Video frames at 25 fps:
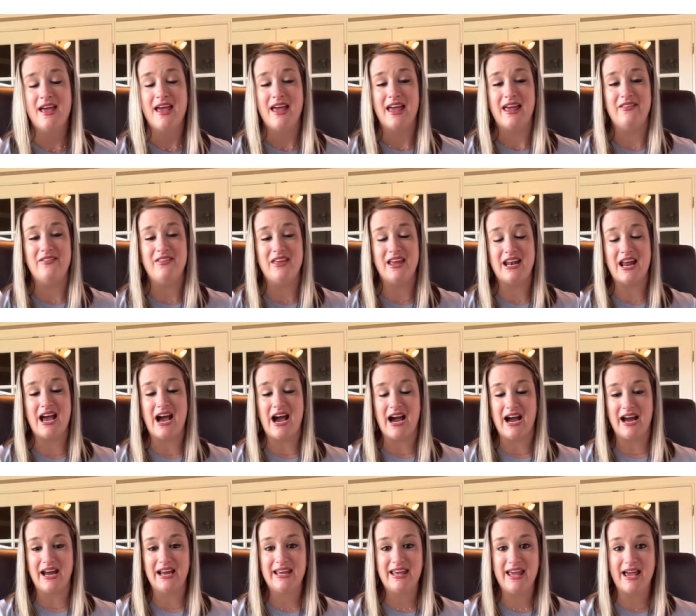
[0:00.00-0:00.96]
and then
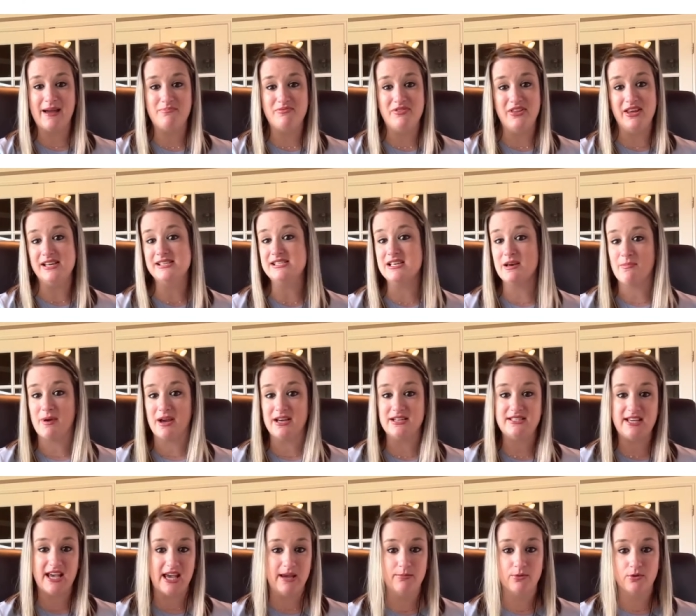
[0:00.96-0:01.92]
I kept these at my
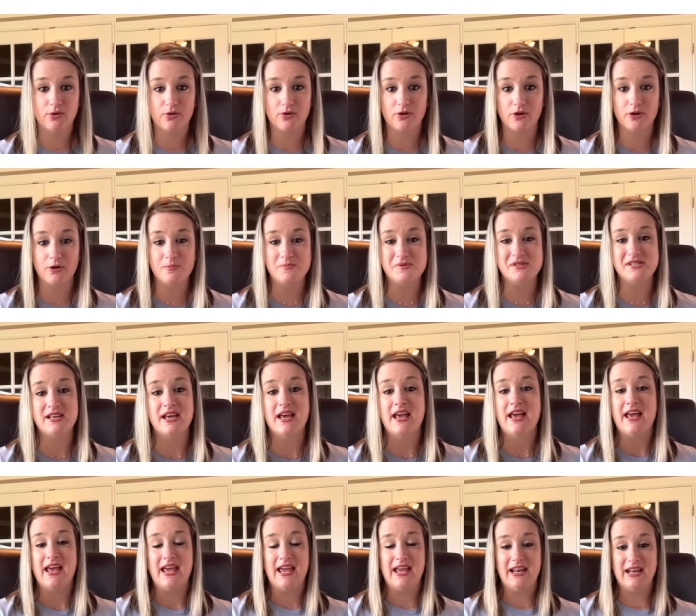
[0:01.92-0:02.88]
table groups.
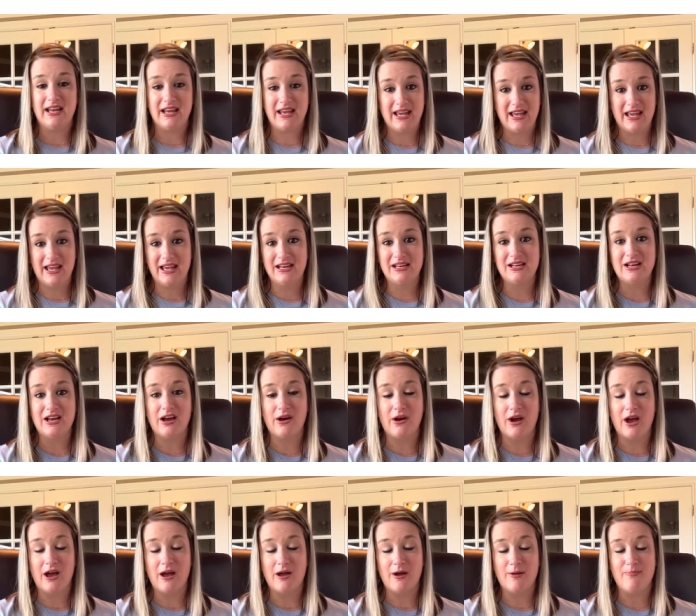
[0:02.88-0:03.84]
And again,
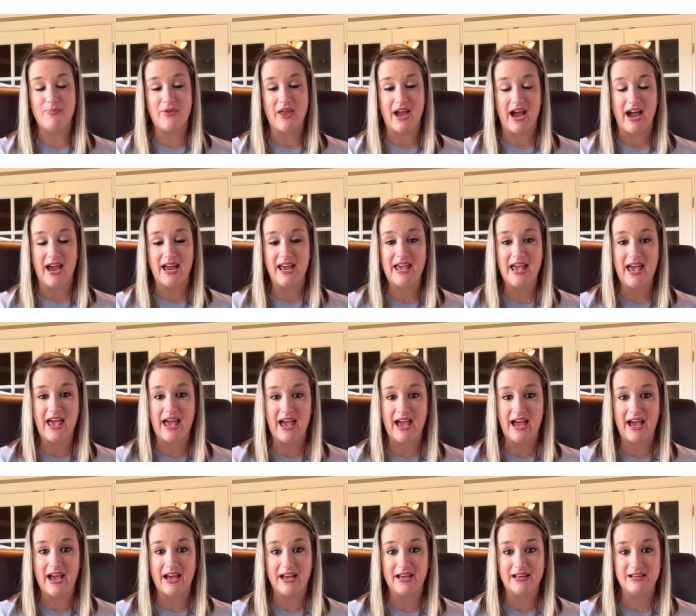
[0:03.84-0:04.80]
um, I
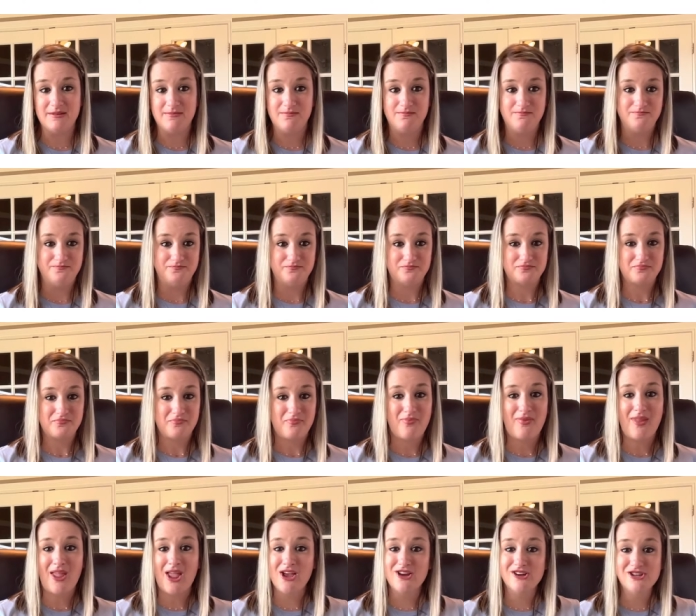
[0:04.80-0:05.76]
had
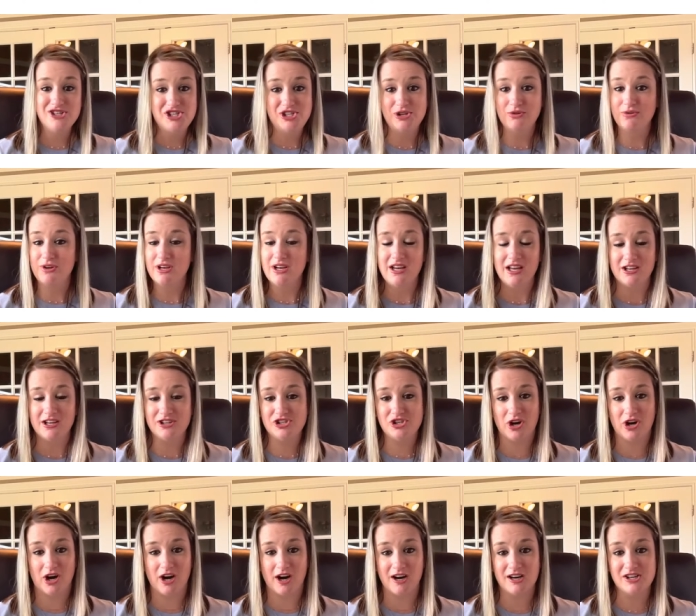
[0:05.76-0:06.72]
a student in
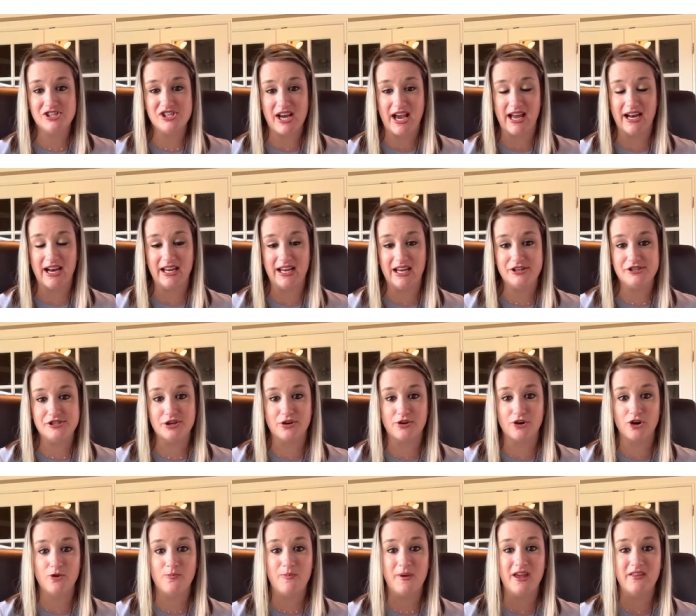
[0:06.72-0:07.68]
charge at each
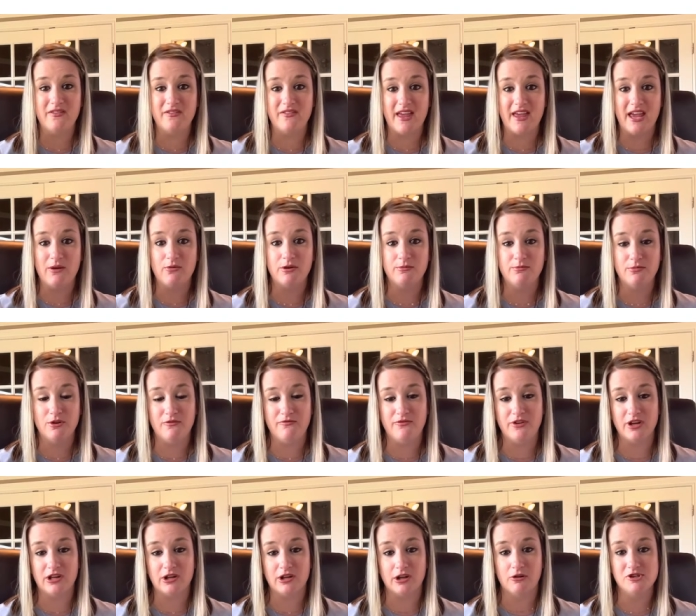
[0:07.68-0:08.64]
group, and they would move
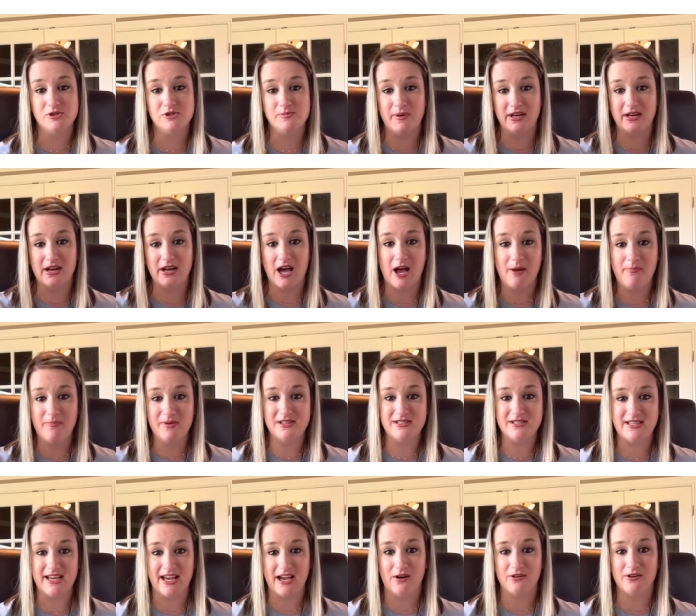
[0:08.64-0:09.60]
the clothespin up and
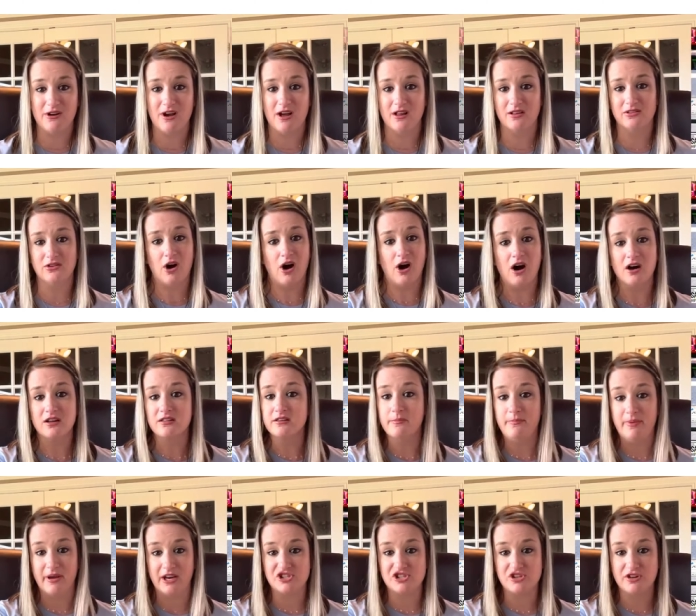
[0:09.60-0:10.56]
down along the
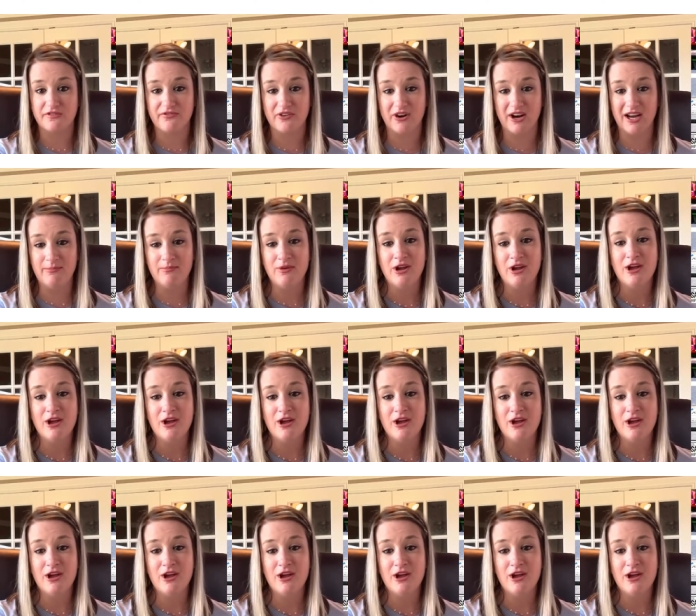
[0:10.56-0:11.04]
picture frame